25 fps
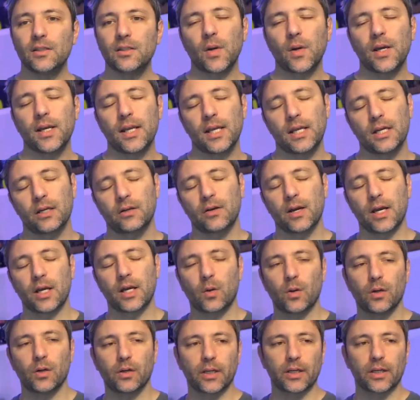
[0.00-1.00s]
way to integrate
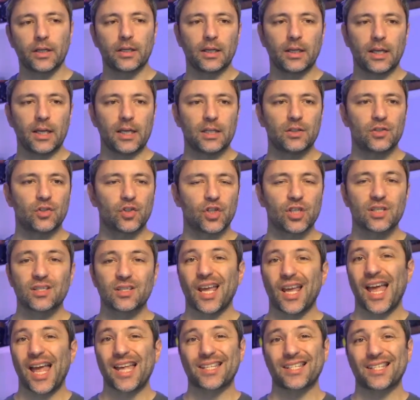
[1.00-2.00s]
Quilkin is just
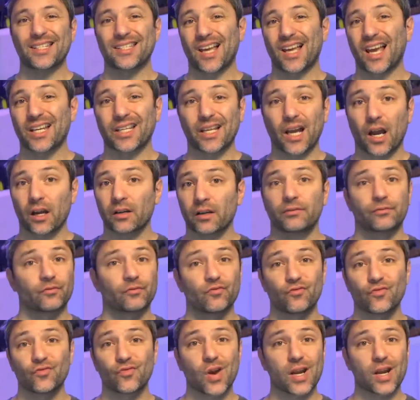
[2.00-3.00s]
as a sidecar,
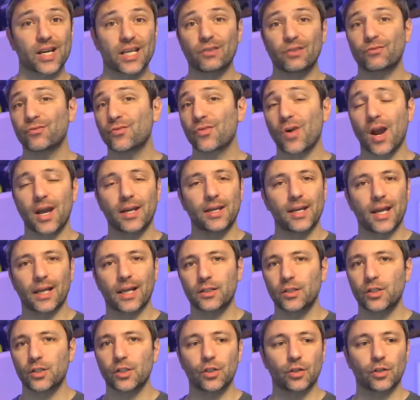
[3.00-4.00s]
running right
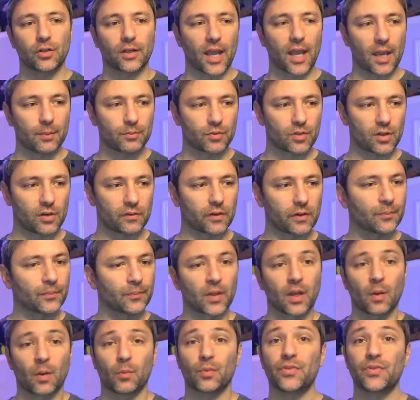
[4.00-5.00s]
next to your game server.
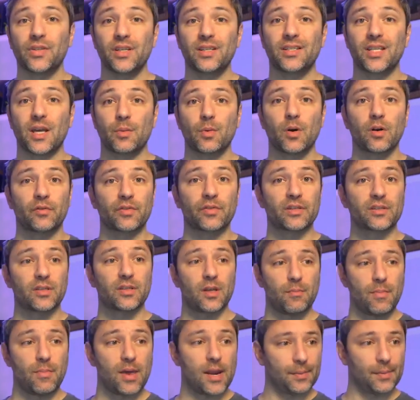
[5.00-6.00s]
We'll see a demo of this in a
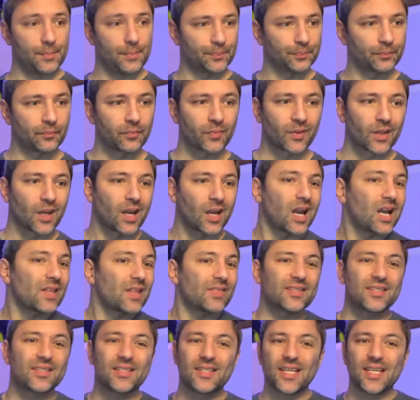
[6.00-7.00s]
minute.
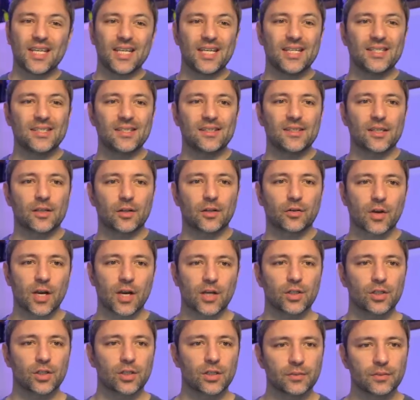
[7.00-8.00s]
This is the easiest
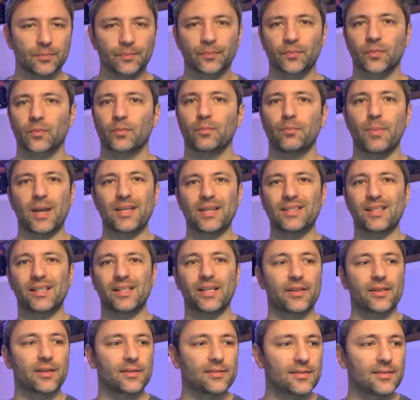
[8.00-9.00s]
integration, basically
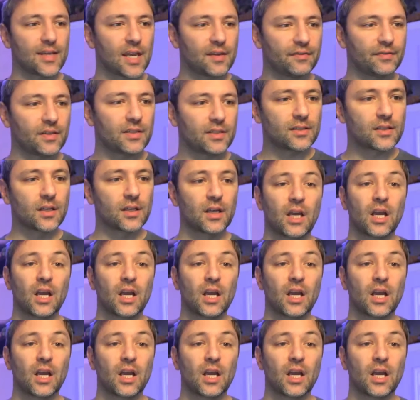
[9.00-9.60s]
the safest.